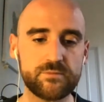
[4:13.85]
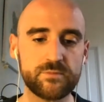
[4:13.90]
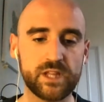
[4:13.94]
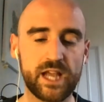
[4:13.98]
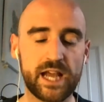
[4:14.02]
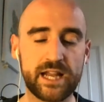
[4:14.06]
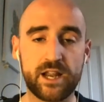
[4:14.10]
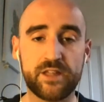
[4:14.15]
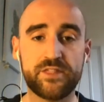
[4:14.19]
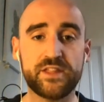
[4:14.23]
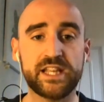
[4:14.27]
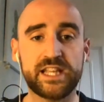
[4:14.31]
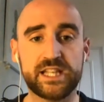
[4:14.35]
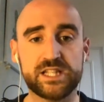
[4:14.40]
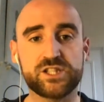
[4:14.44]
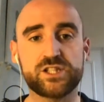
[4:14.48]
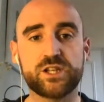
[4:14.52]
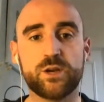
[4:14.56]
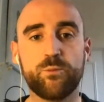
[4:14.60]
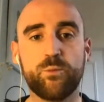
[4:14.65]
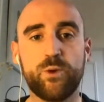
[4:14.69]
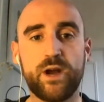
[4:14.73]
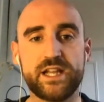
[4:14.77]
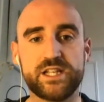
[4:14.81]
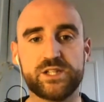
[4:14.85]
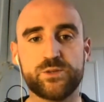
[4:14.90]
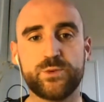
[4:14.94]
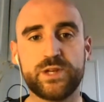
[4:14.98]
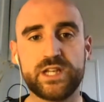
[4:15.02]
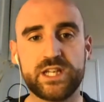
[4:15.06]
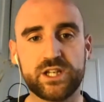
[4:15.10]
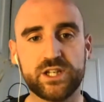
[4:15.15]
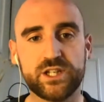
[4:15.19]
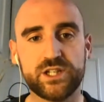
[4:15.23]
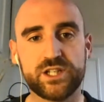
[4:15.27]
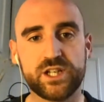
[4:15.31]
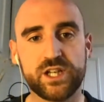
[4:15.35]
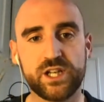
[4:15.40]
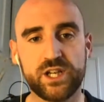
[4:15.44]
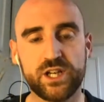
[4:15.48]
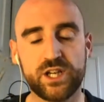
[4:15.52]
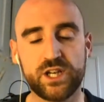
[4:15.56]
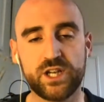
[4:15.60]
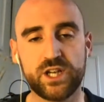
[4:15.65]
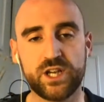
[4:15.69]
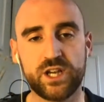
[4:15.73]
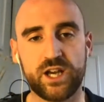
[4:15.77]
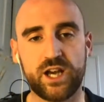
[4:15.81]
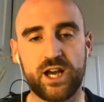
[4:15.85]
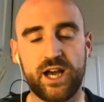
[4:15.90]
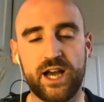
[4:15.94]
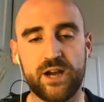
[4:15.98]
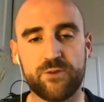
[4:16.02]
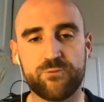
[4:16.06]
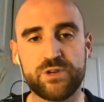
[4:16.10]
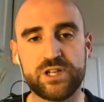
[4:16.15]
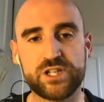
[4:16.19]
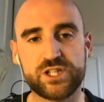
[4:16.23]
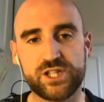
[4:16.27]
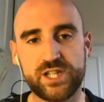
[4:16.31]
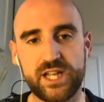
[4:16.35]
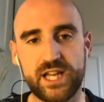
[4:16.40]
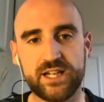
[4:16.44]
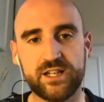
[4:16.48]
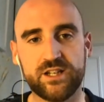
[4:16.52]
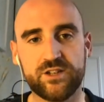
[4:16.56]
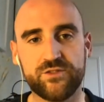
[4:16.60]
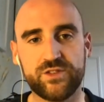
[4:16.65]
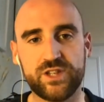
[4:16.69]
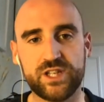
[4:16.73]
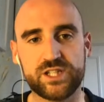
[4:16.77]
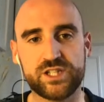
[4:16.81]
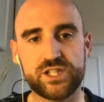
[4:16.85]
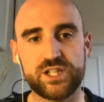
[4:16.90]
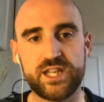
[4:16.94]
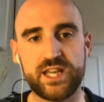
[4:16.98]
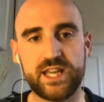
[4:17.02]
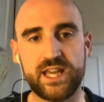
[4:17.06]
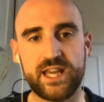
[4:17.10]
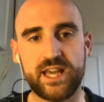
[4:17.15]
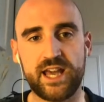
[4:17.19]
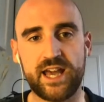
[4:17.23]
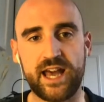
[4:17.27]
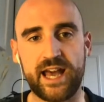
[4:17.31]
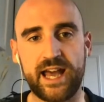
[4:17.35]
And I think in some ways we could reach the end of this year